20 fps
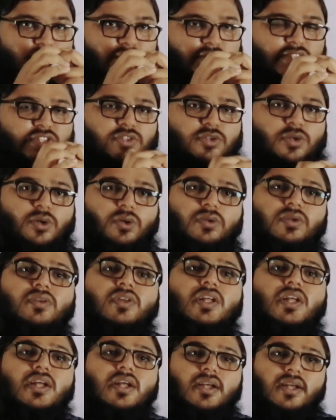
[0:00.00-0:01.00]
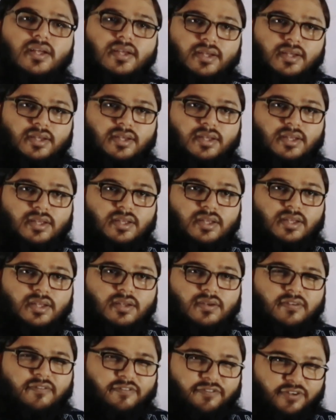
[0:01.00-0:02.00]
So it's called
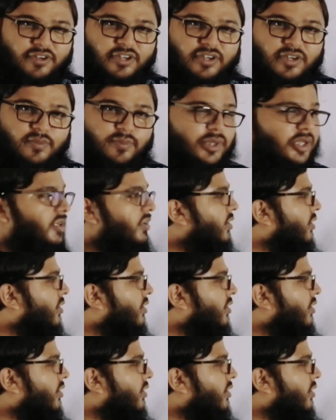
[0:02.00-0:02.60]
verb.